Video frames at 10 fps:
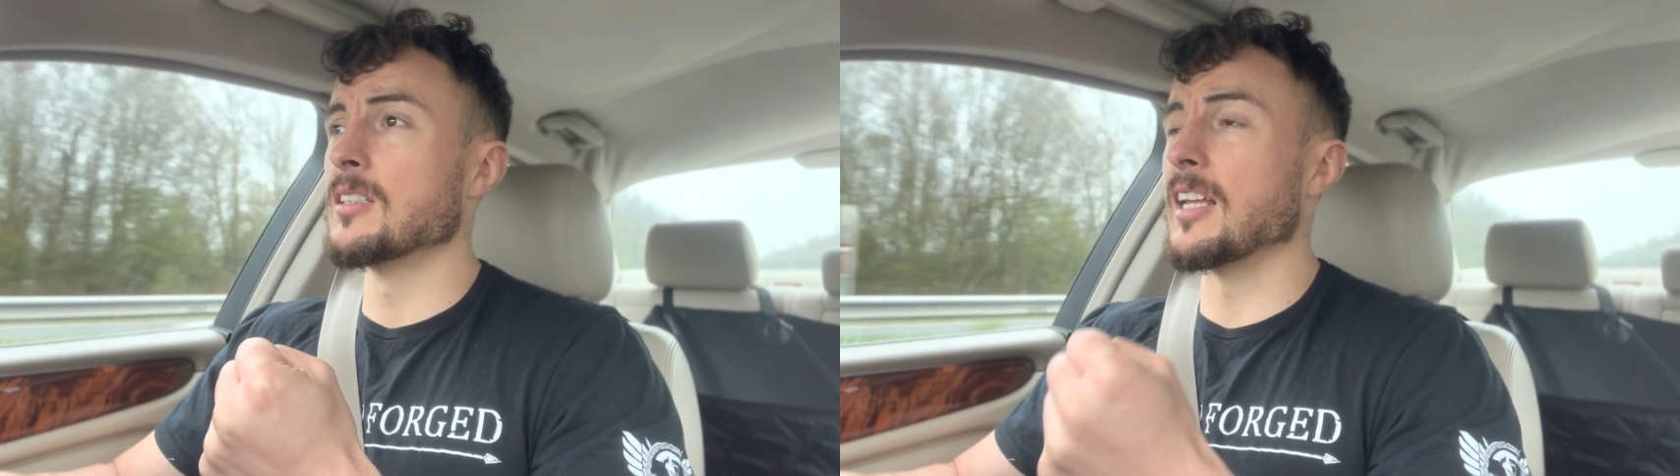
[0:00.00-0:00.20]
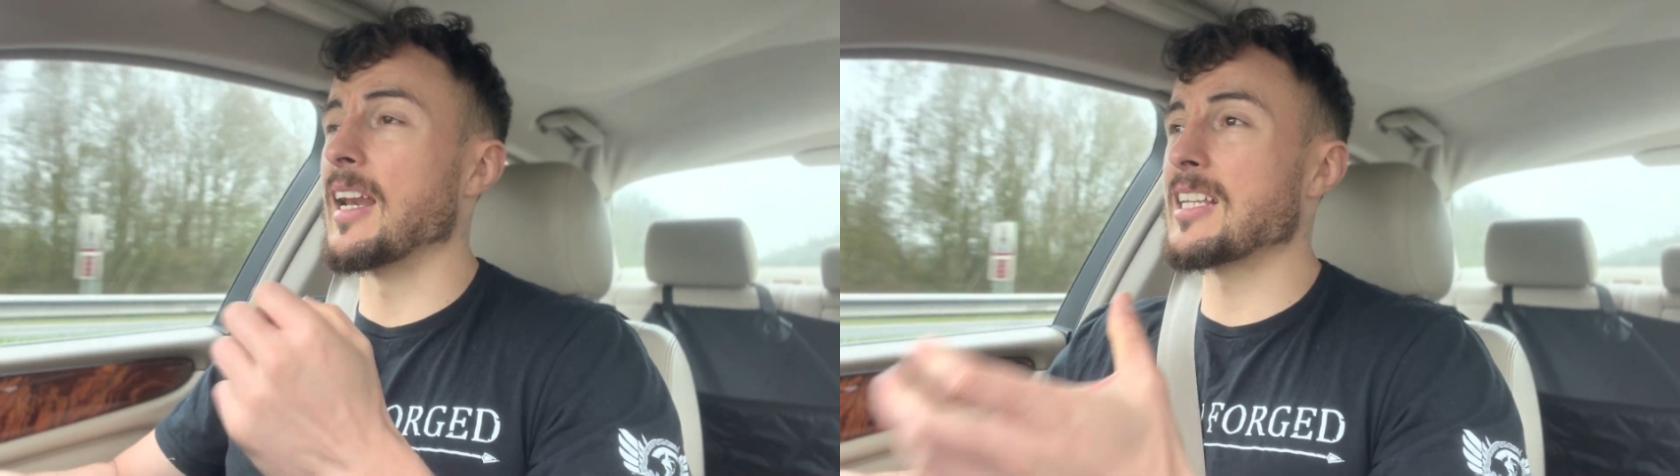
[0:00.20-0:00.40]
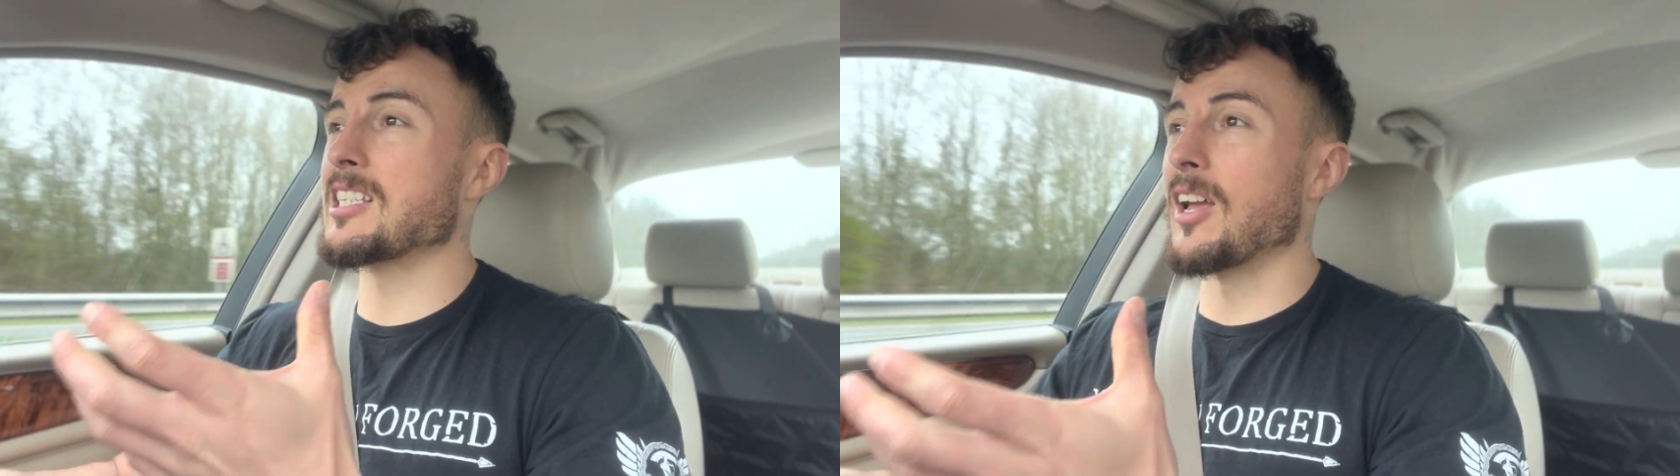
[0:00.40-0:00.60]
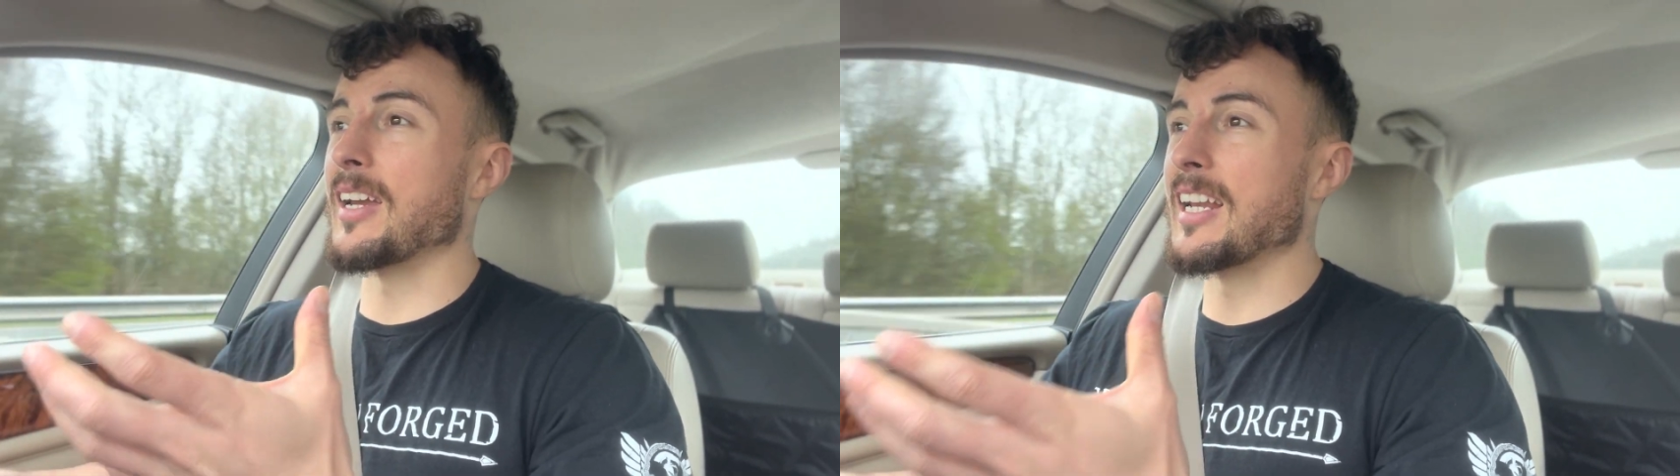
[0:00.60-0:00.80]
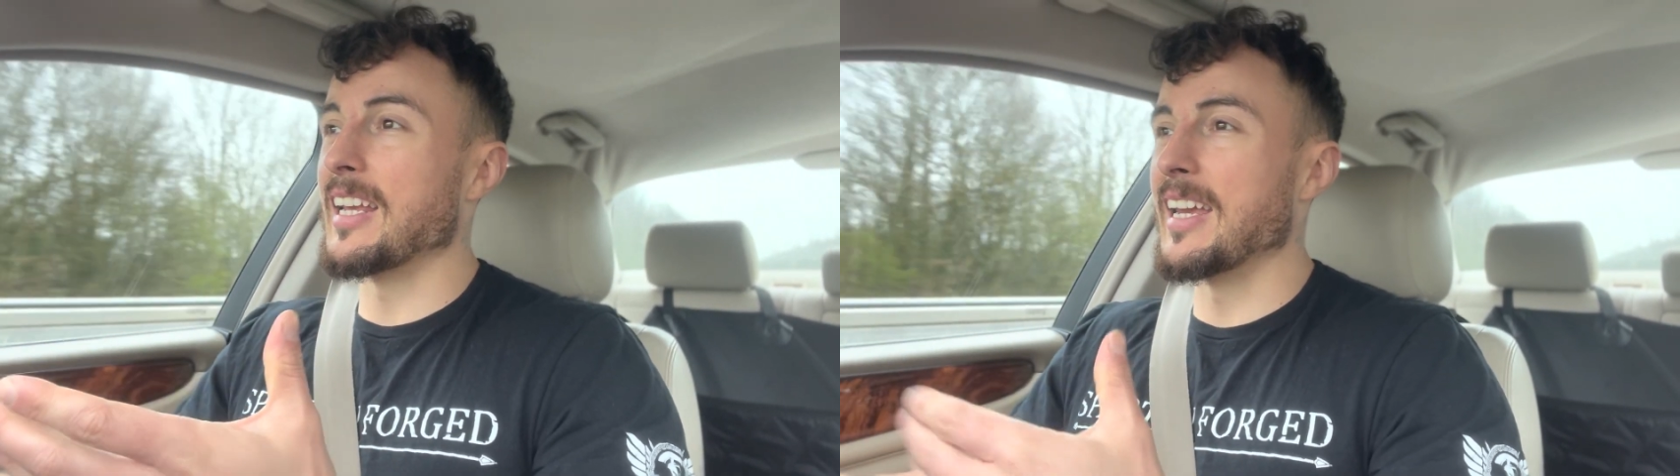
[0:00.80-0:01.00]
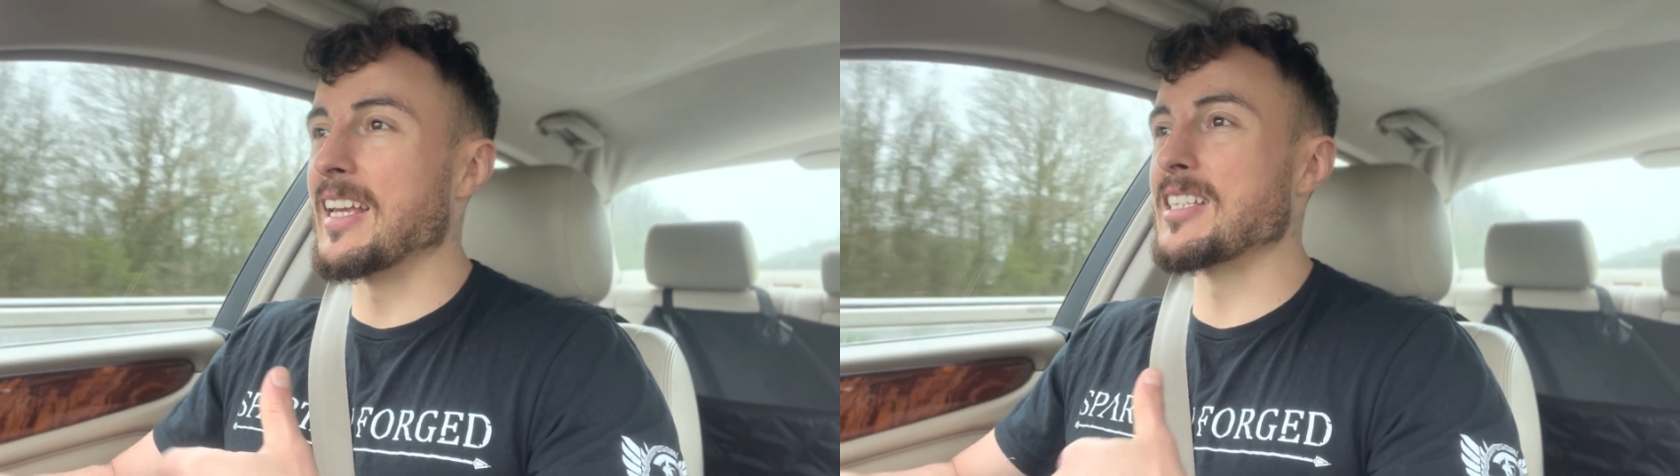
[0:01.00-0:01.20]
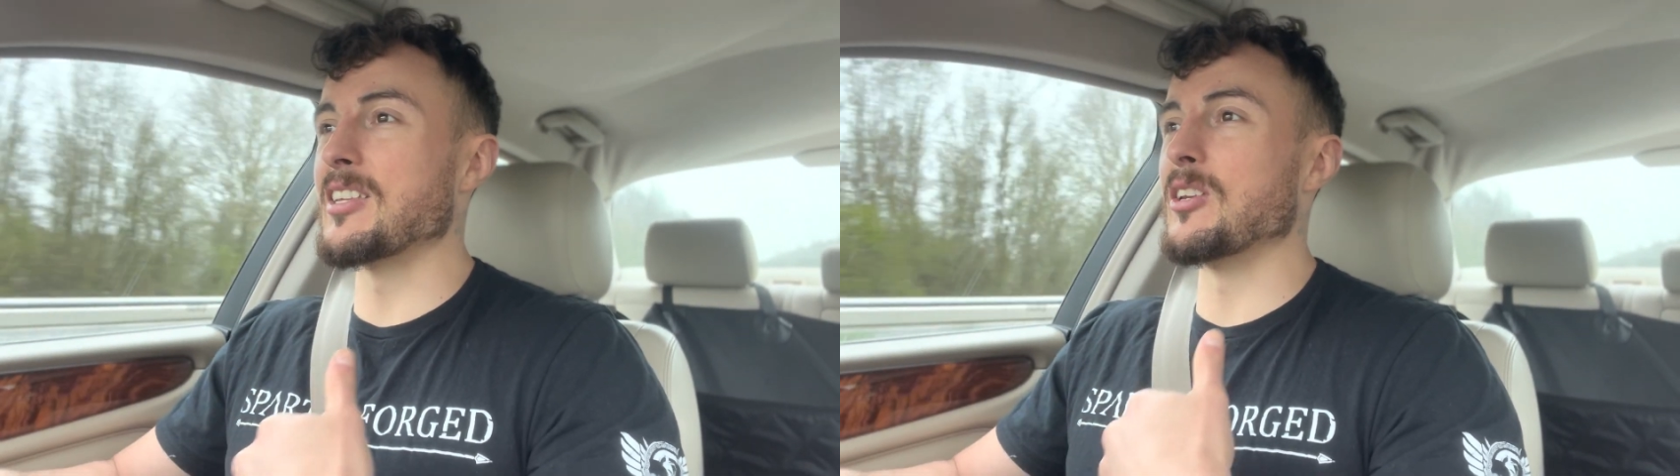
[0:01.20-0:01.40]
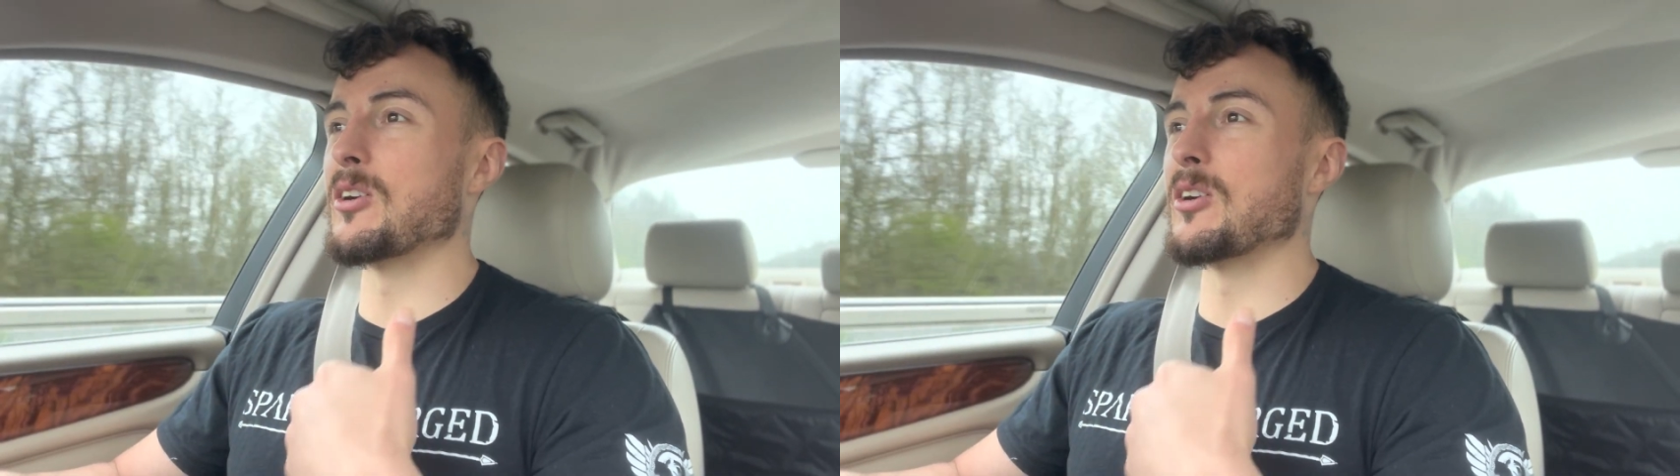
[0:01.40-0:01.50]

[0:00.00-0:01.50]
the less likely it is that